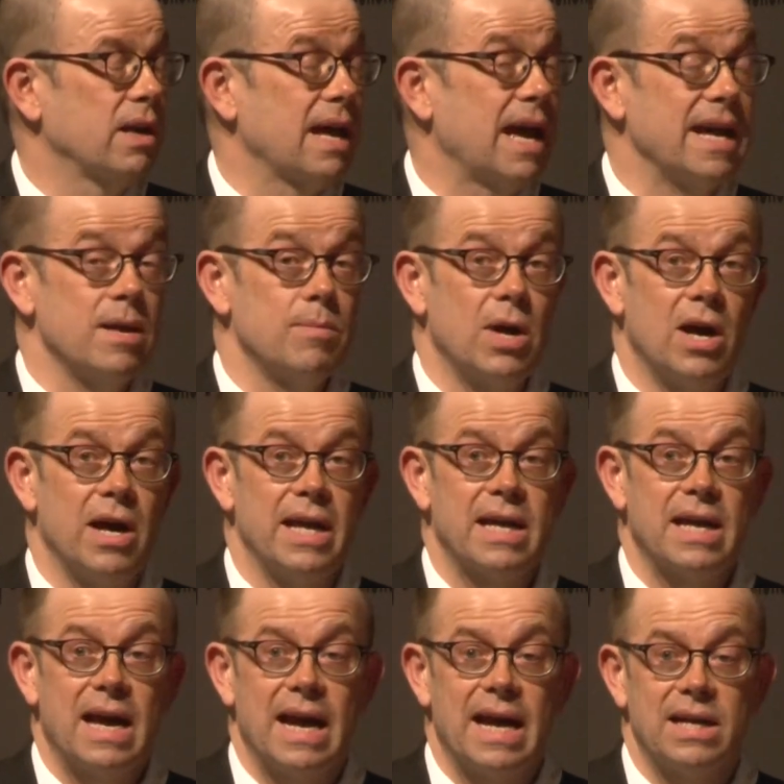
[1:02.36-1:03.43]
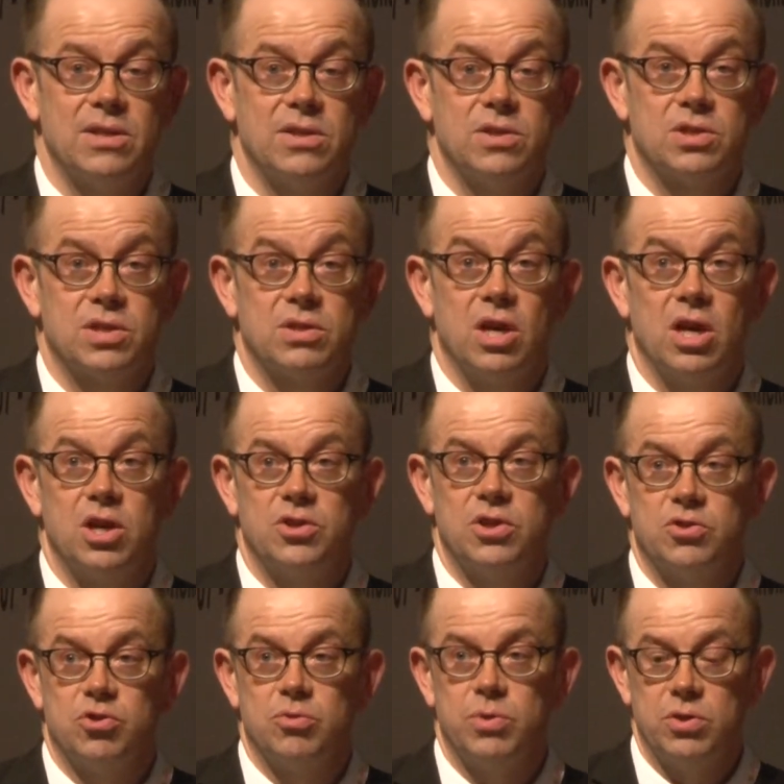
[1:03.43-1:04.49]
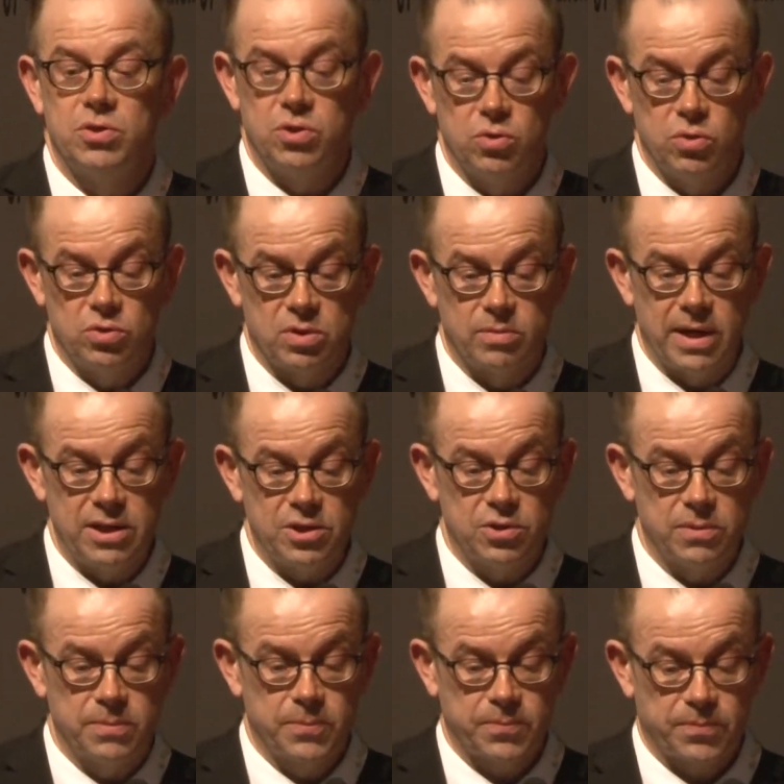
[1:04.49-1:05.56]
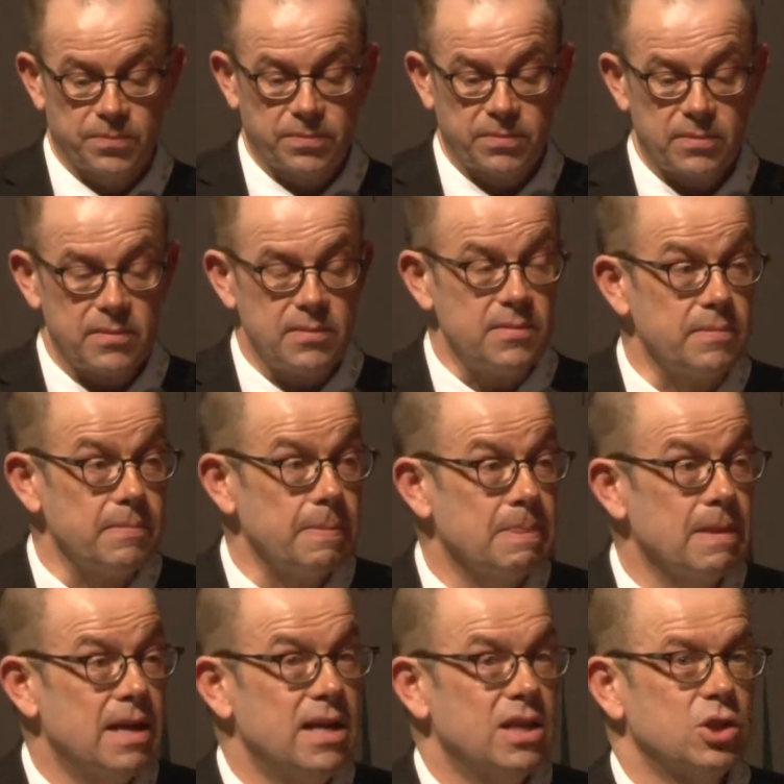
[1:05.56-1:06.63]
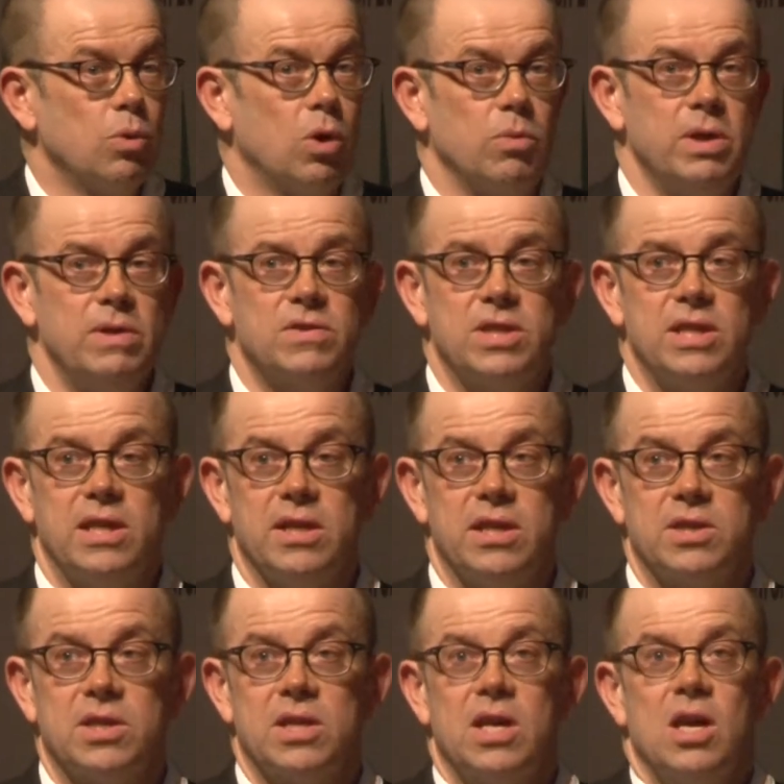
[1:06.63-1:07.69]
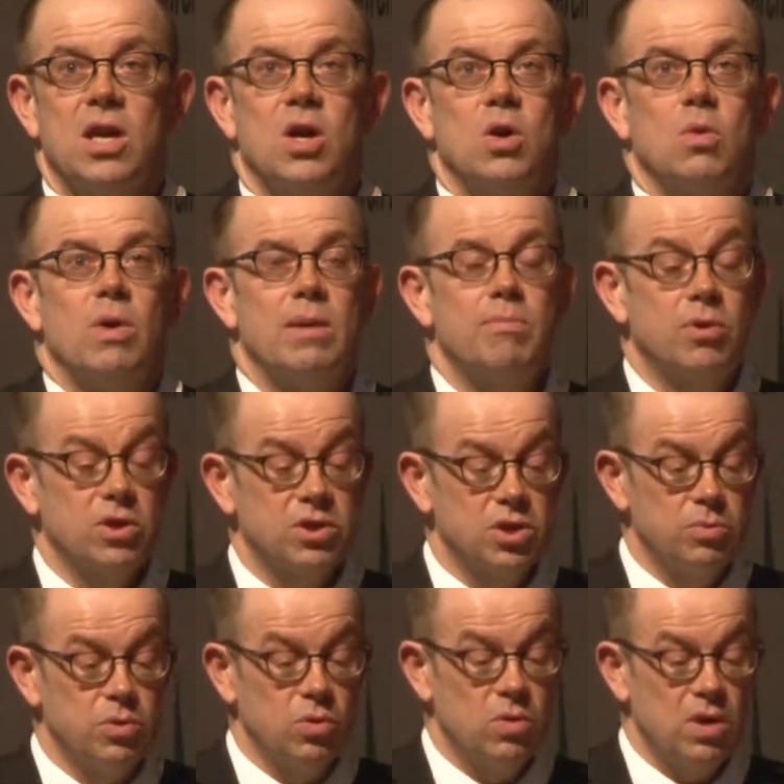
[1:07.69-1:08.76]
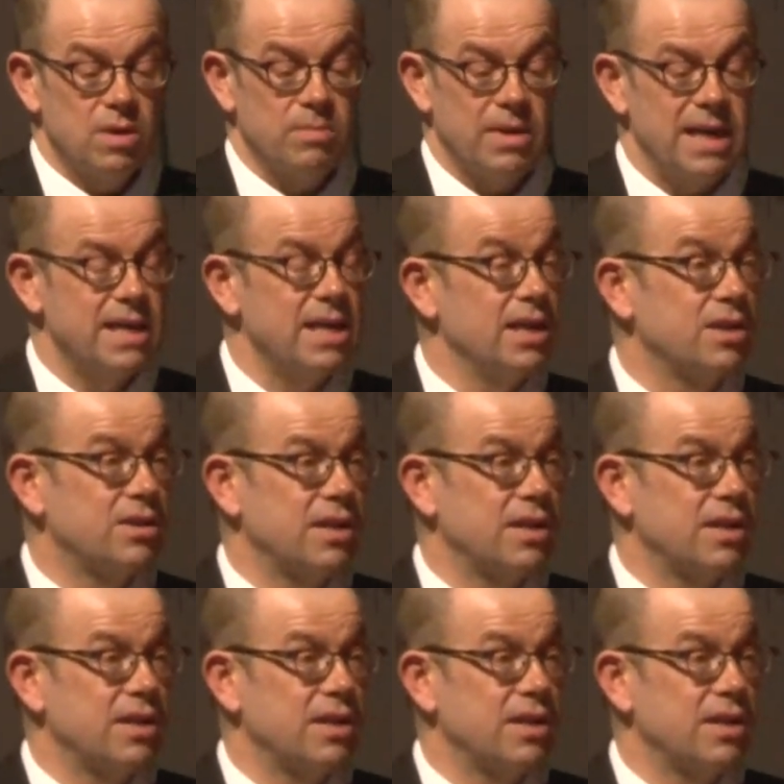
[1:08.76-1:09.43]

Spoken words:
AMI and distribution automation. So what we've seen is, where possible, making a